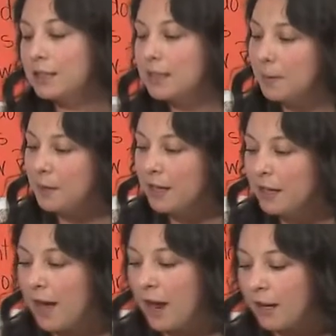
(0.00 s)
Something
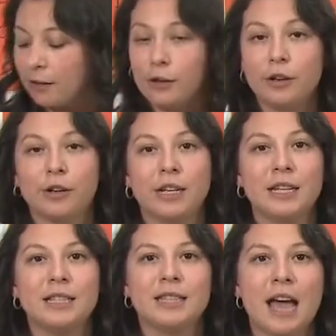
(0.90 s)
that I learned
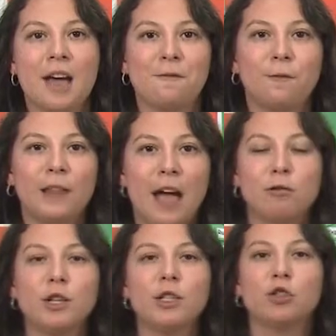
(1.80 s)
is that
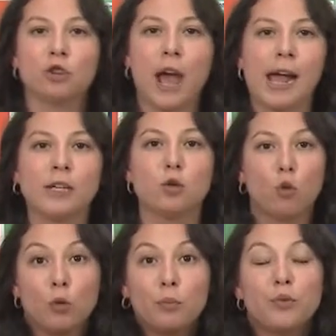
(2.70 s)
flowers attract
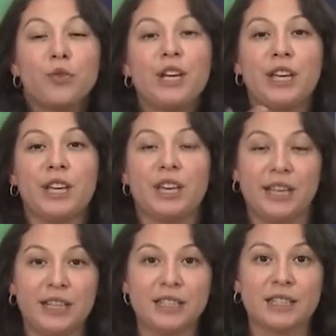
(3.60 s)
or bring
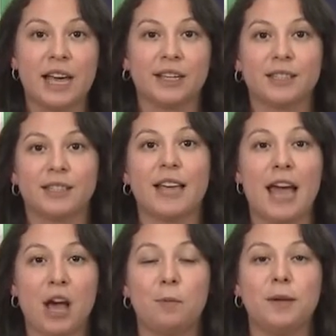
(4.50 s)
insects
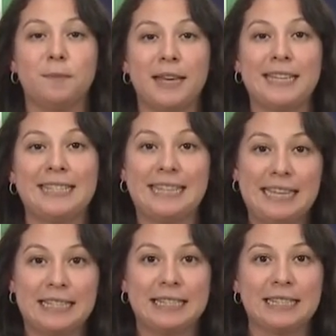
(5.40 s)
that help it make
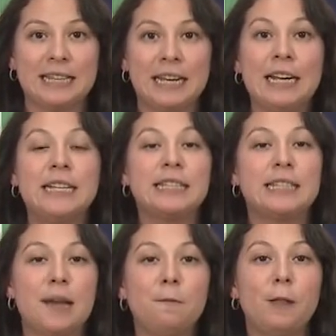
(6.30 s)
seeds.
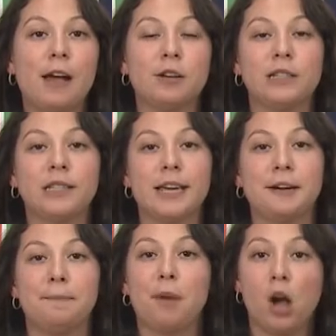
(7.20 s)
Some flowers
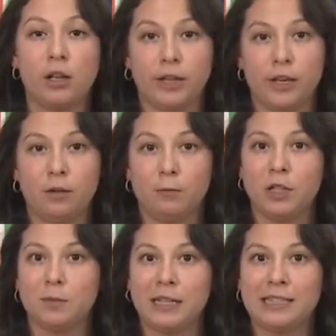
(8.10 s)
carry pollen,
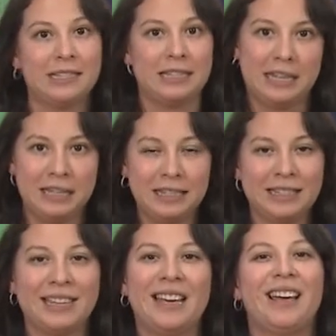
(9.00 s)
which makes us
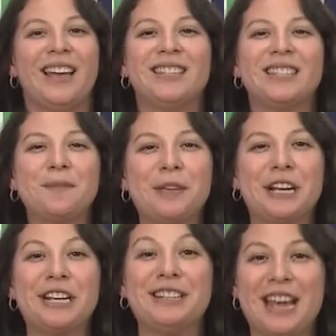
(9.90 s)
sneeze, and some
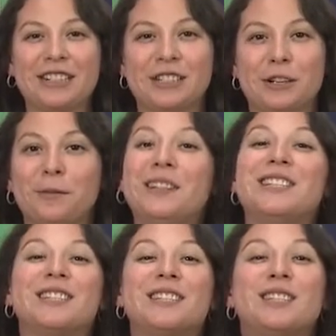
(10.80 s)
carry nectar,
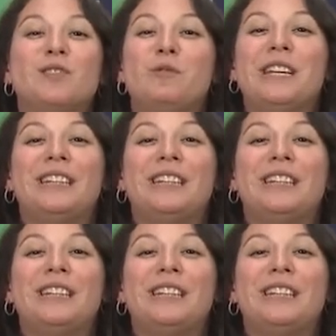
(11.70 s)
which is a sweet